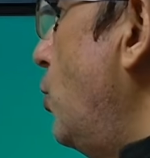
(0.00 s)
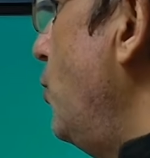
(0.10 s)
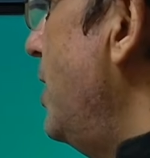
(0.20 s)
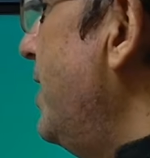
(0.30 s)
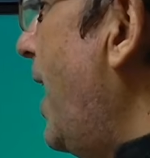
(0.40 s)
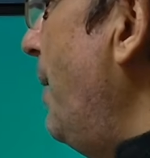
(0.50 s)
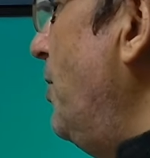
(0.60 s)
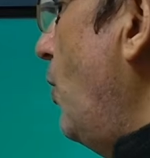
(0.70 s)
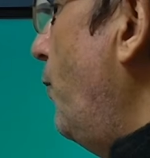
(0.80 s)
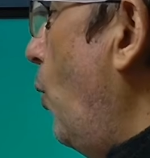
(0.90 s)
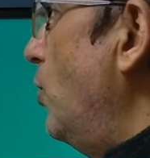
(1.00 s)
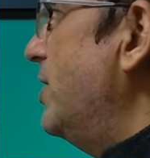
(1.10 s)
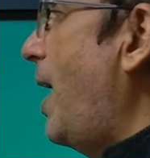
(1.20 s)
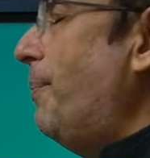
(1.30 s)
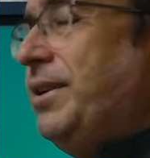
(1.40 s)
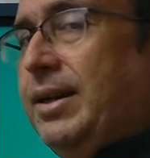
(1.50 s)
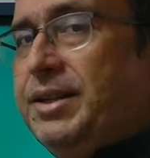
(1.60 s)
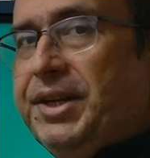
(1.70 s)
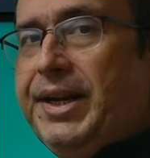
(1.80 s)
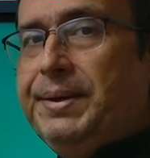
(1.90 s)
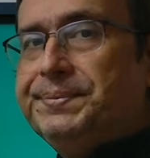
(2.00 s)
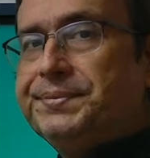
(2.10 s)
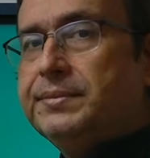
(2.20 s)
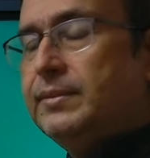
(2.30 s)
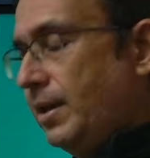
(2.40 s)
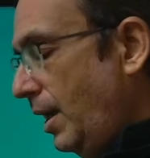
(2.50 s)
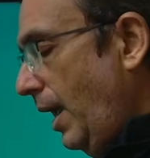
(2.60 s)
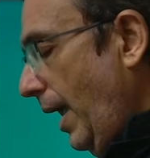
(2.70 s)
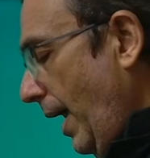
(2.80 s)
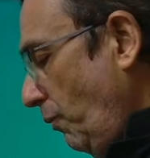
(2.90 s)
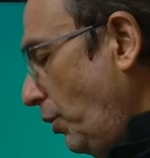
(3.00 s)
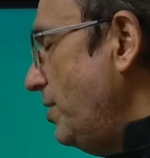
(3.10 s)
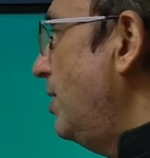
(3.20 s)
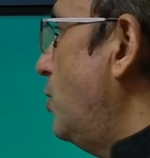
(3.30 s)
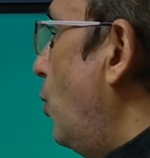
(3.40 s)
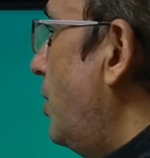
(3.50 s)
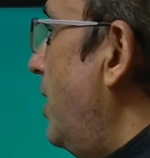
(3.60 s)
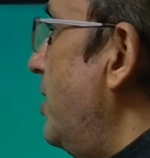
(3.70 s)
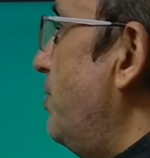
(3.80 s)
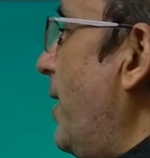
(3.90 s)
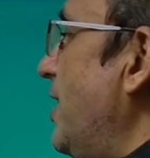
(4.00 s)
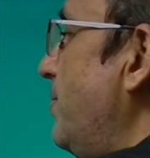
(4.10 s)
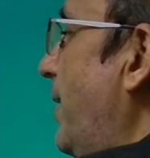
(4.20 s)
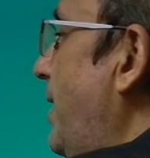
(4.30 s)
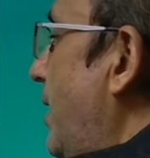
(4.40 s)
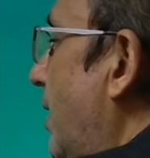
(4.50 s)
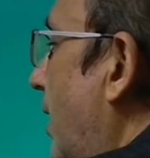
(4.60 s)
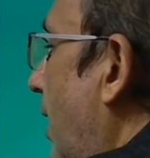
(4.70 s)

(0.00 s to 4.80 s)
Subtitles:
total time is of course capital T, and what is the total displacement?